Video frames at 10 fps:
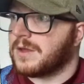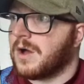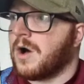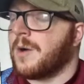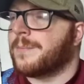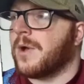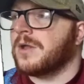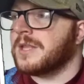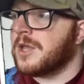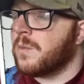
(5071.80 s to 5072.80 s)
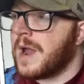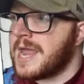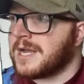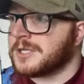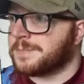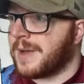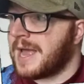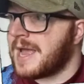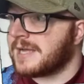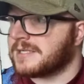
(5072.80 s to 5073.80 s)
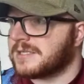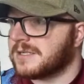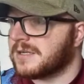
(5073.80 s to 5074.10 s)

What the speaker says: Oh, Burnley, you're weak as pace.